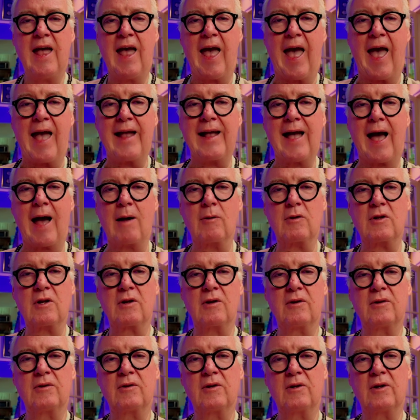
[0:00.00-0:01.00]
Hang out
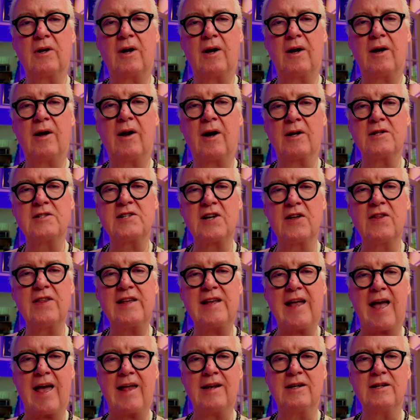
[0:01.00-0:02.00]
until
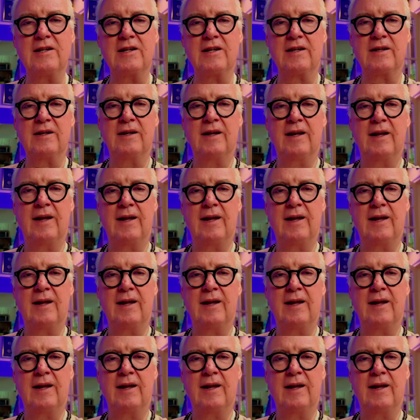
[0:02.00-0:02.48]
the end,